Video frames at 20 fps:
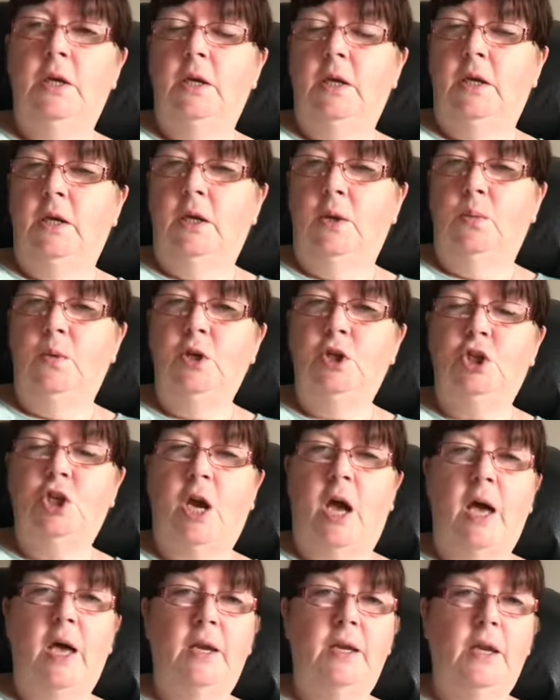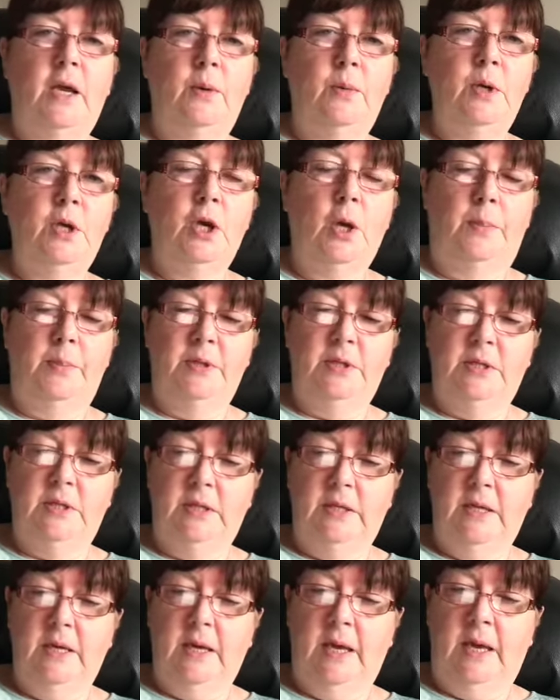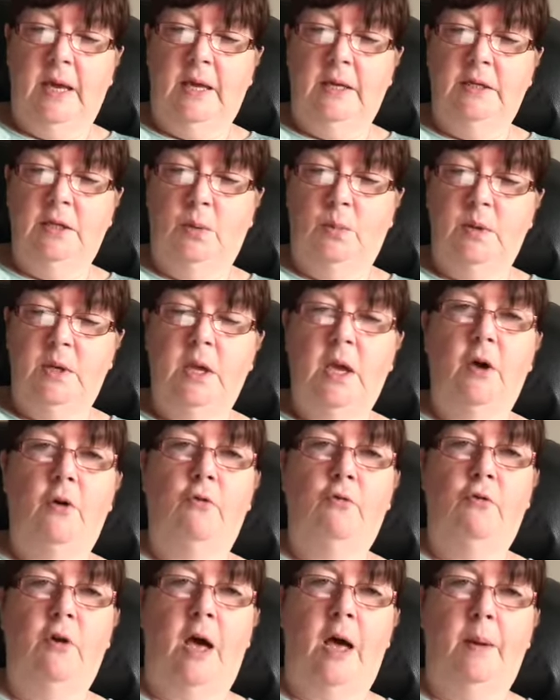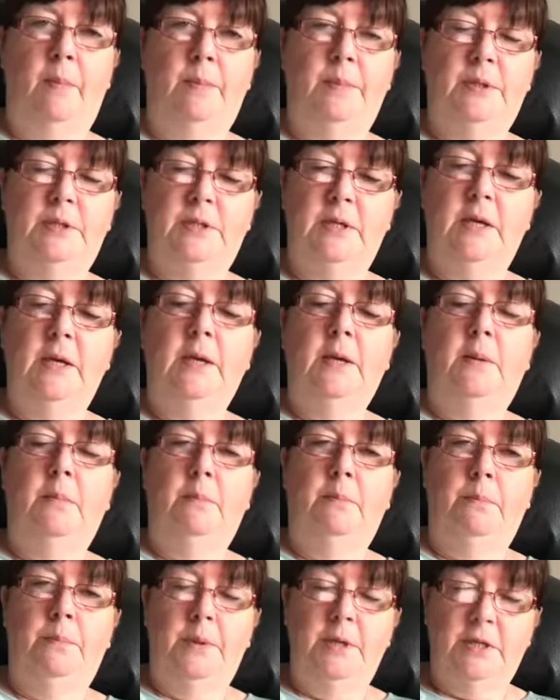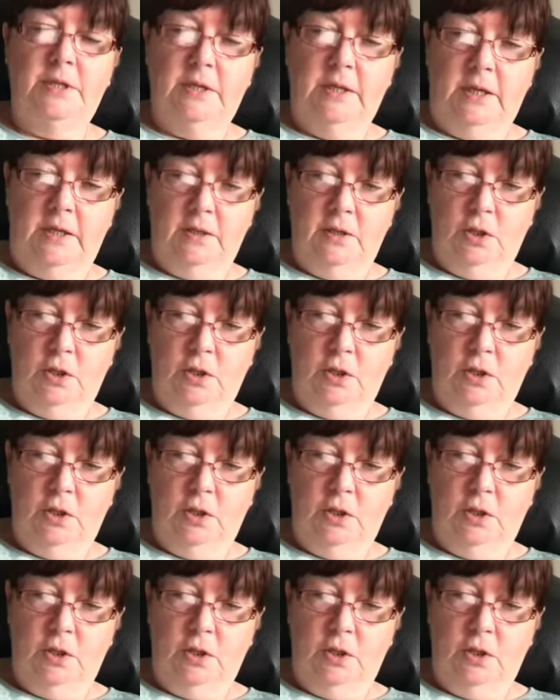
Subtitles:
a wee chat, a wee cup of tea, and a wee wrapped biscuit.